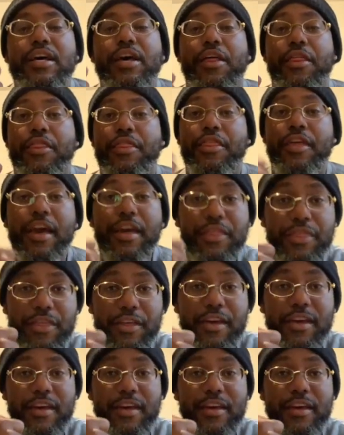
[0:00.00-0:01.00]
they
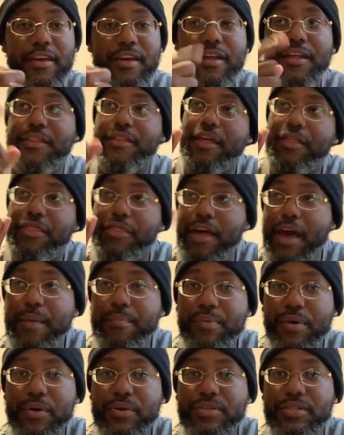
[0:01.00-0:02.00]
think that that
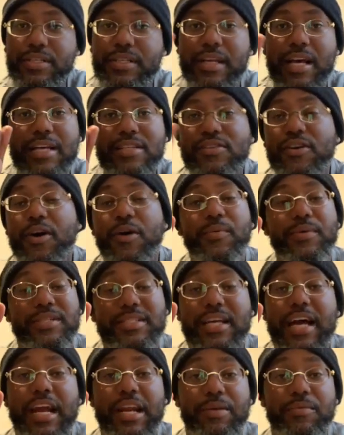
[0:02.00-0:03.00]
person has always
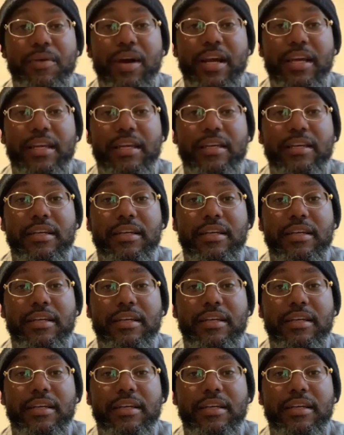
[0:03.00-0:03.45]
got it right.